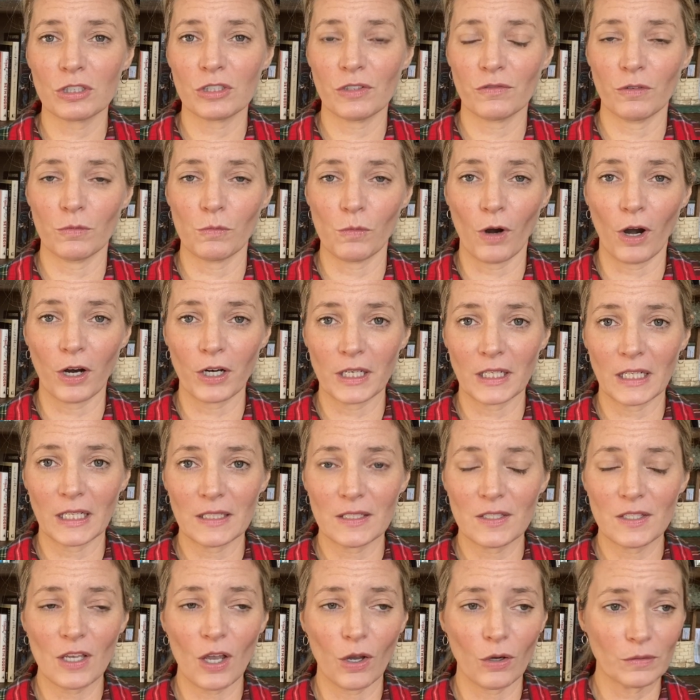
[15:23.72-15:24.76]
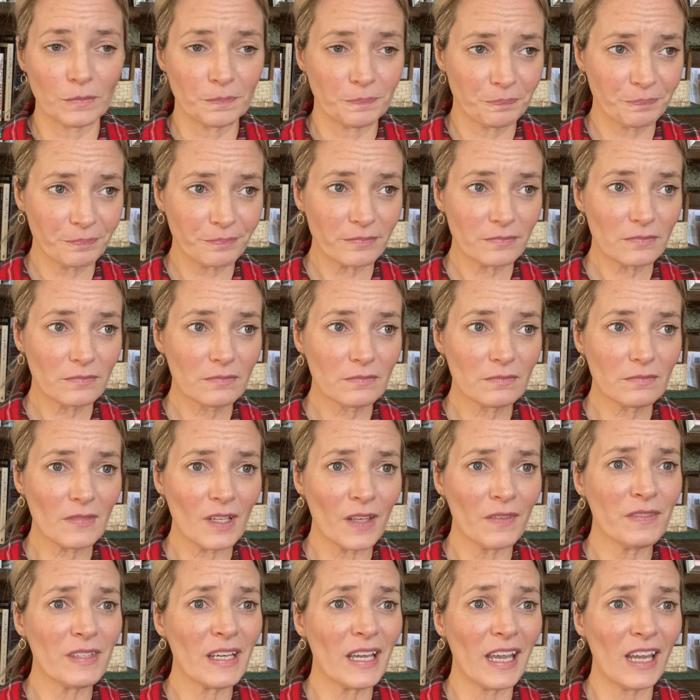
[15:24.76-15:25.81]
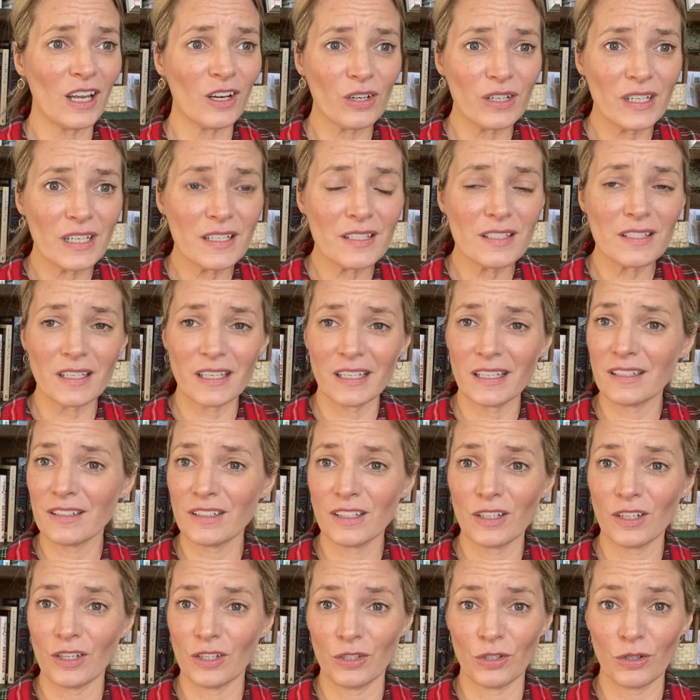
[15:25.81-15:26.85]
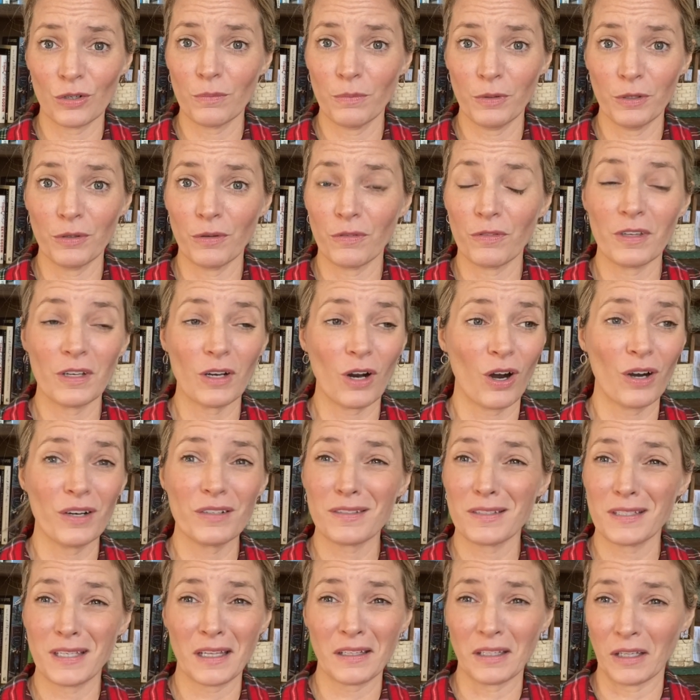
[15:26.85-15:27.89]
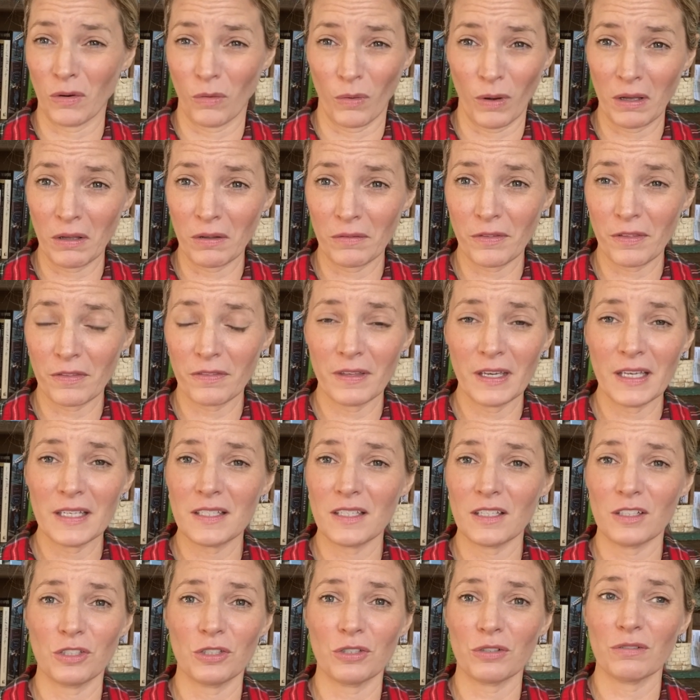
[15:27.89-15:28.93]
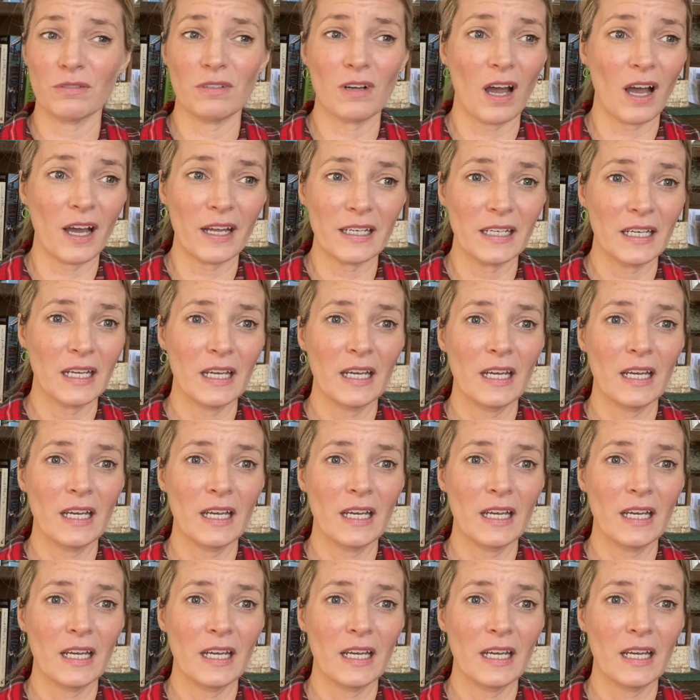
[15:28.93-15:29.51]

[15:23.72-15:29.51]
of your marketing. So the areas in your booth that aren't selling well, the things that you're not